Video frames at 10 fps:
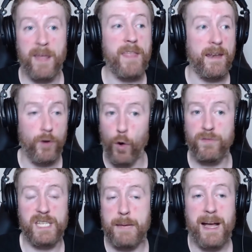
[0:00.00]
and then no
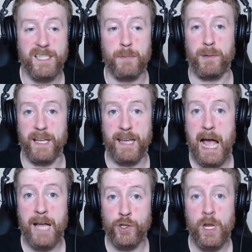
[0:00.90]
team has to play
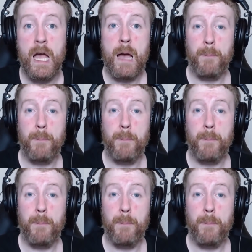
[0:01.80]
cash,